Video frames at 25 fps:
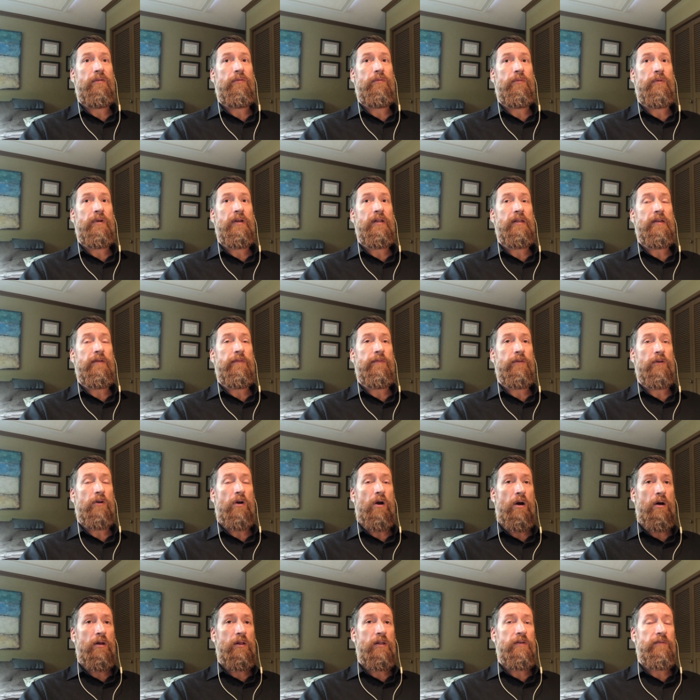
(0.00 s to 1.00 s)
really for
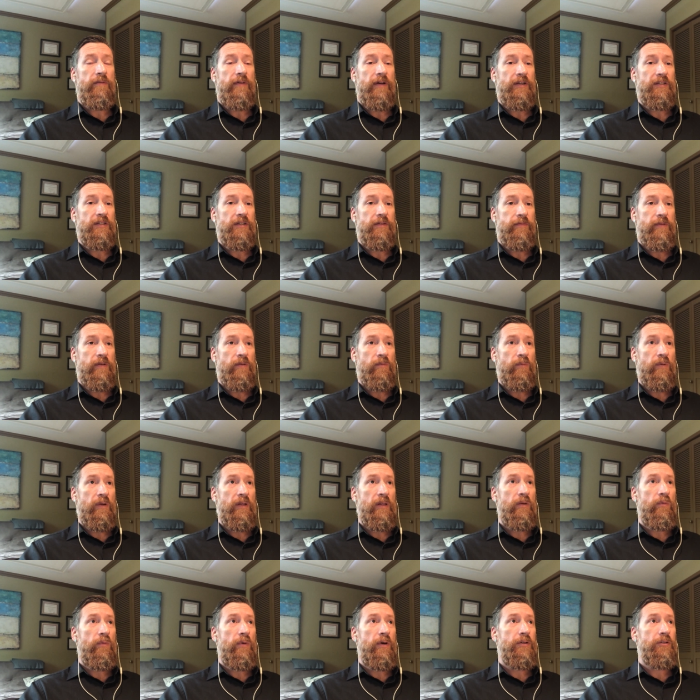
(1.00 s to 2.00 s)
all of us, if we
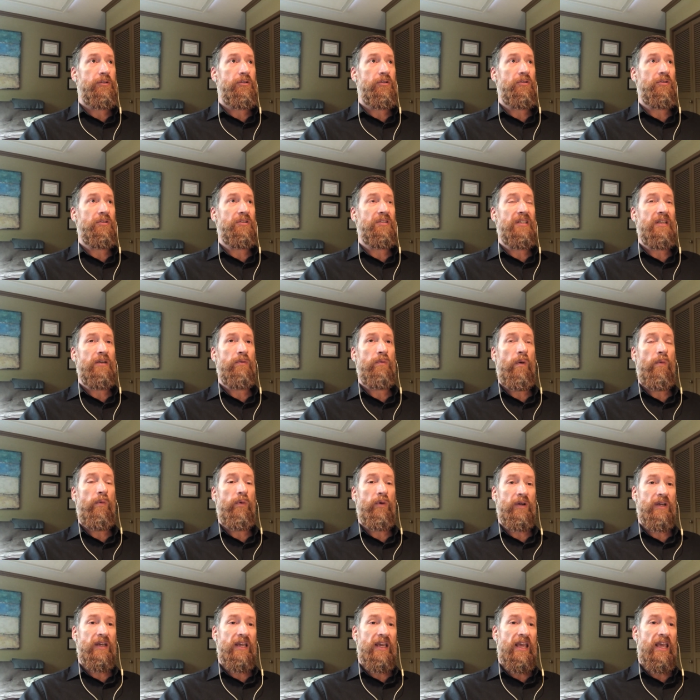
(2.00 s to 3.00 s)
really want to see what
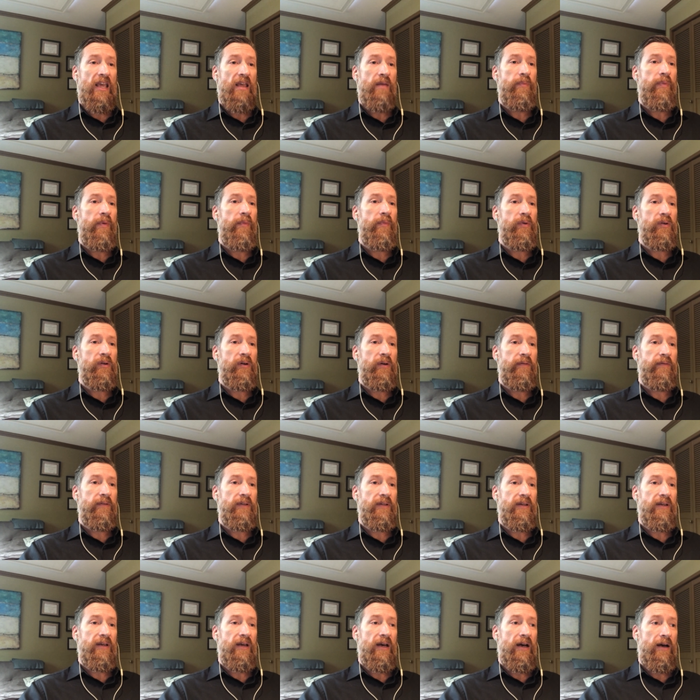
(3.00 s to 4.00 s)
we're
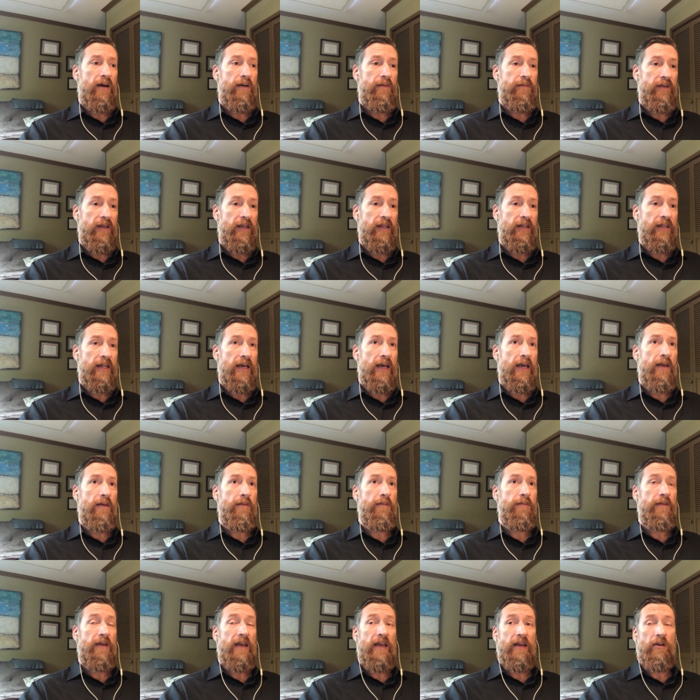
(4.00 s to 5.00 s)
capable of in
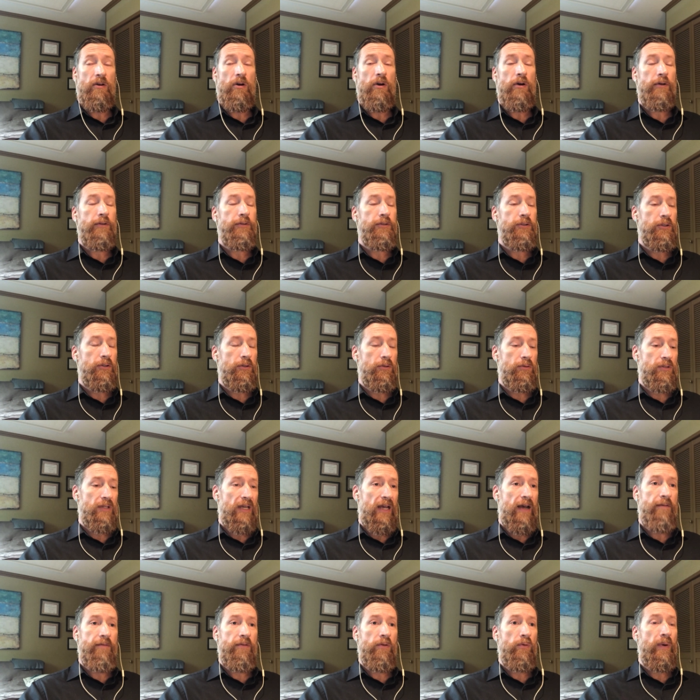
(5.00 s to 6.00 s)
life and called to
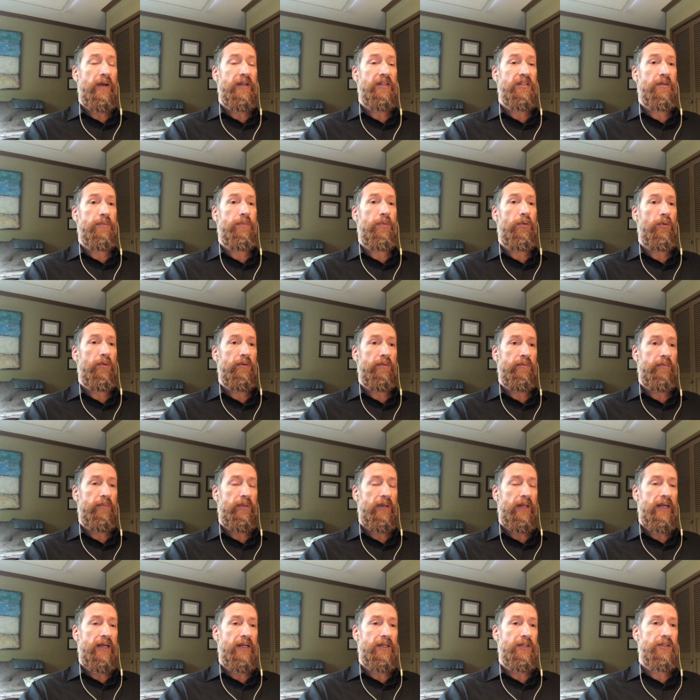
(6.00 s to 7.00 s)
have the right support in
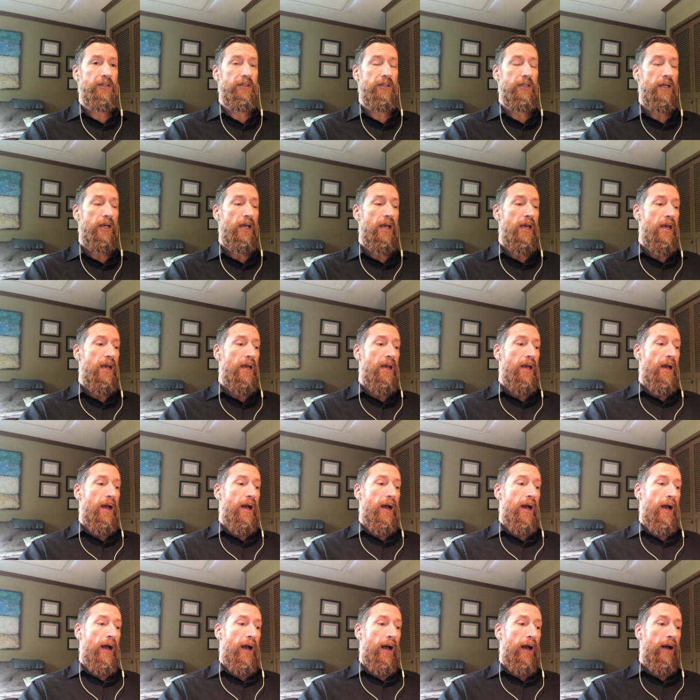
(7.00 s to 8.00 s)
place.
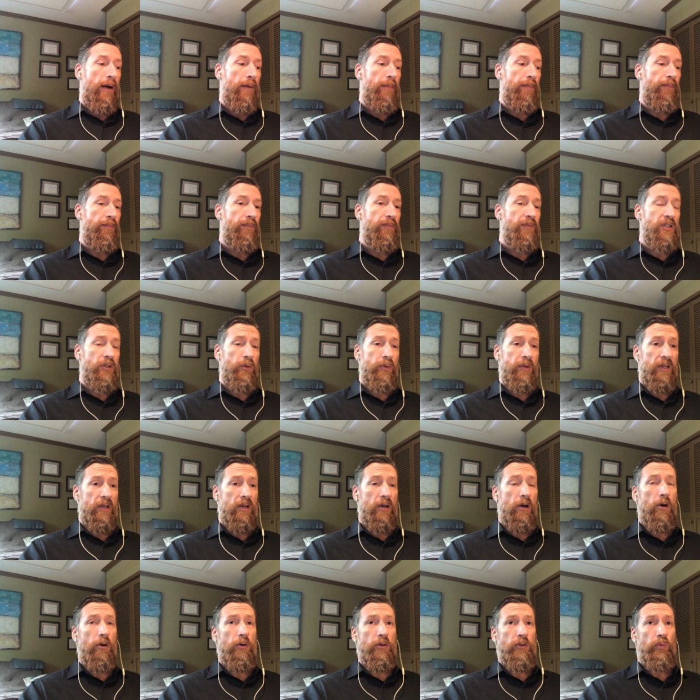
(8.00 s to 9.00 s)
So with a
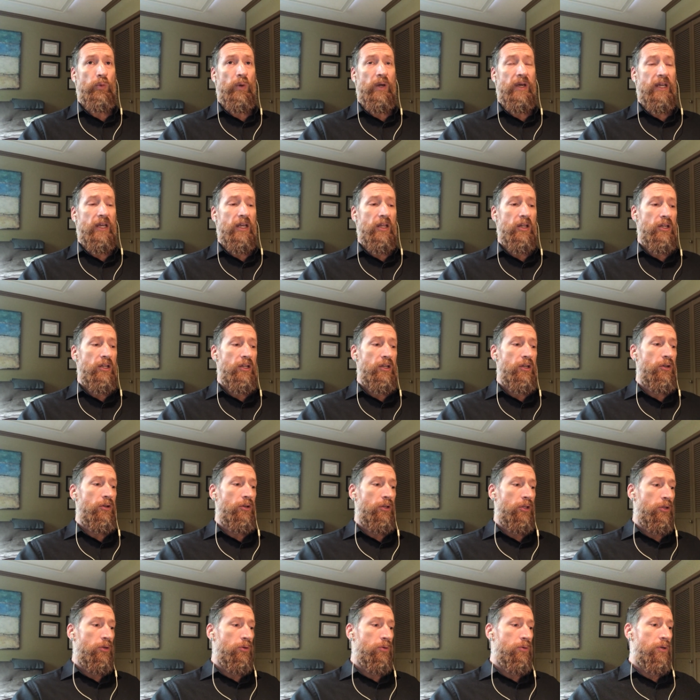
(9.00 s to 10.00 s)
coach, what can you do?
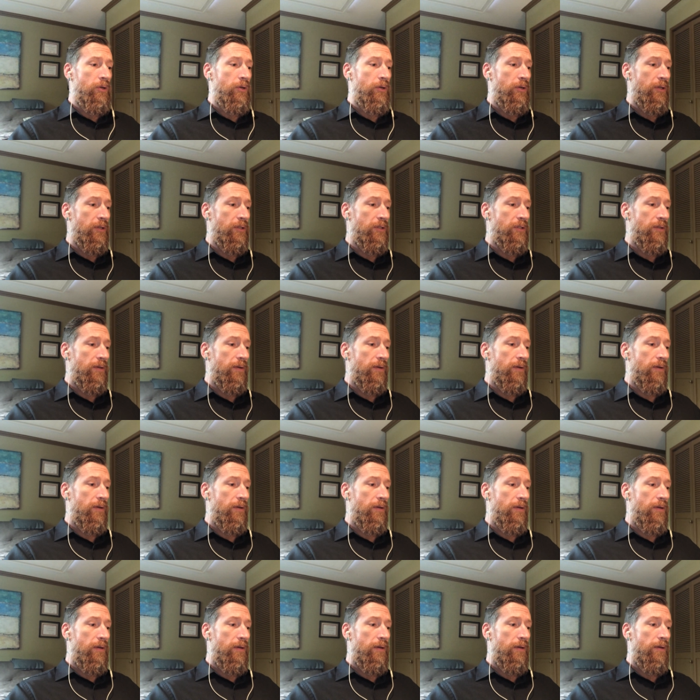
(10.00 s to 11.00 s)
You could
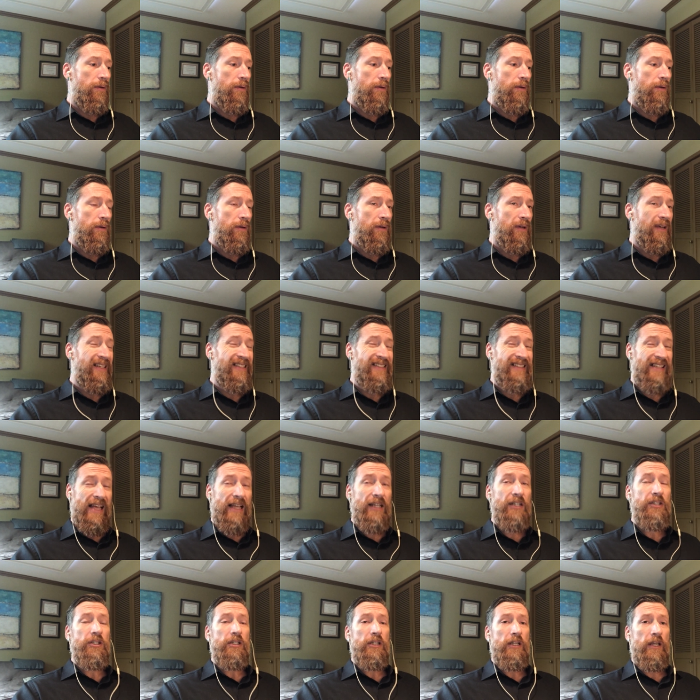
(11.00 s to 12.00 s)

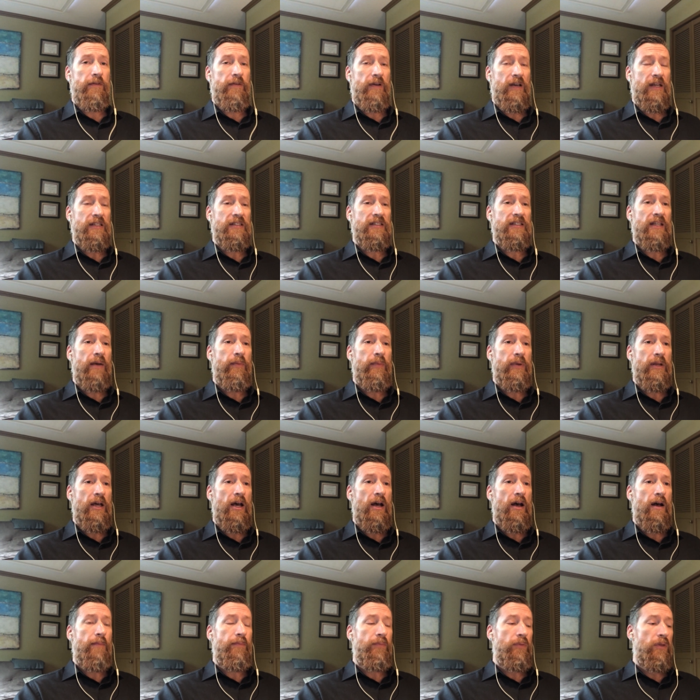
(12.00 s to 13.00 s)
essentially, if I could sum it
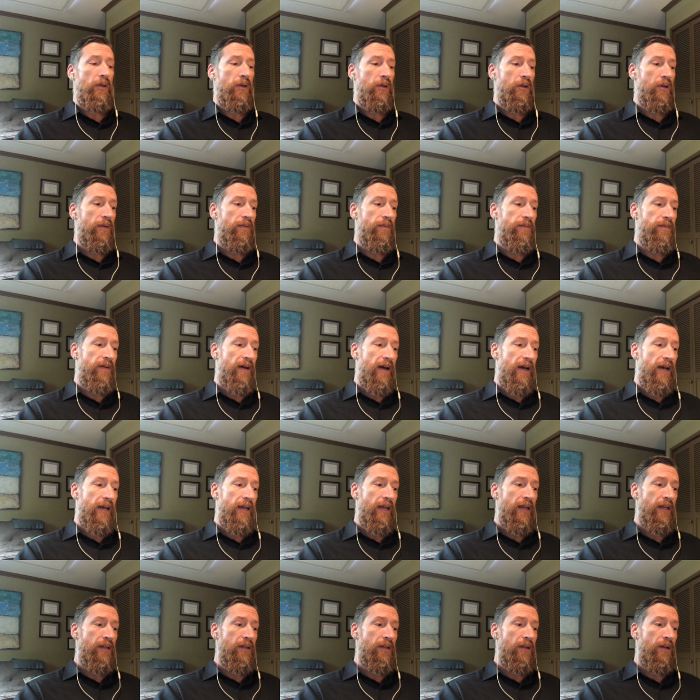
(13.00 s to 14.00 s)
up, you could
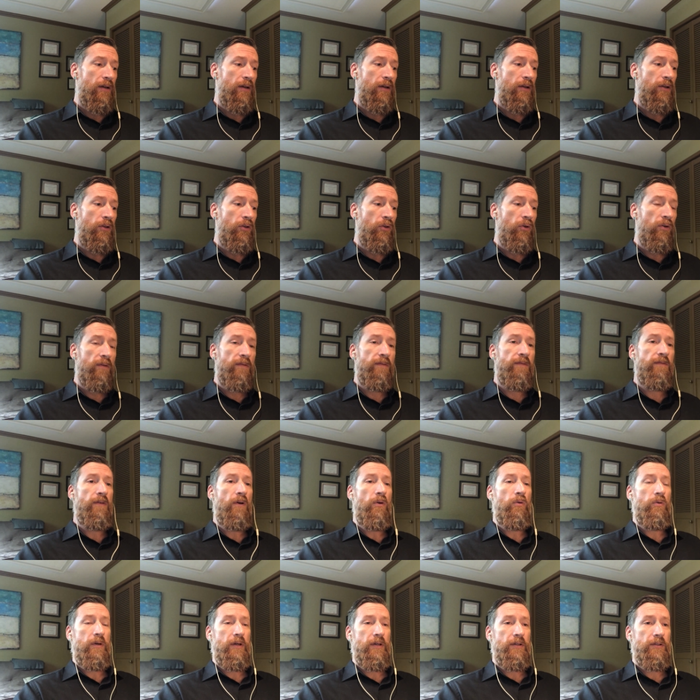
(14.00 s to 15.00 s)
find your
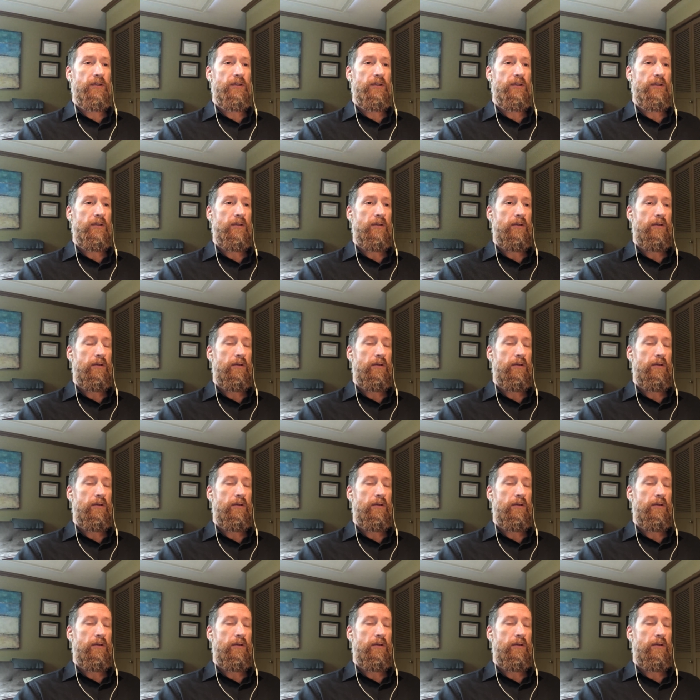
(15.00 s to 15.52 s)
focus.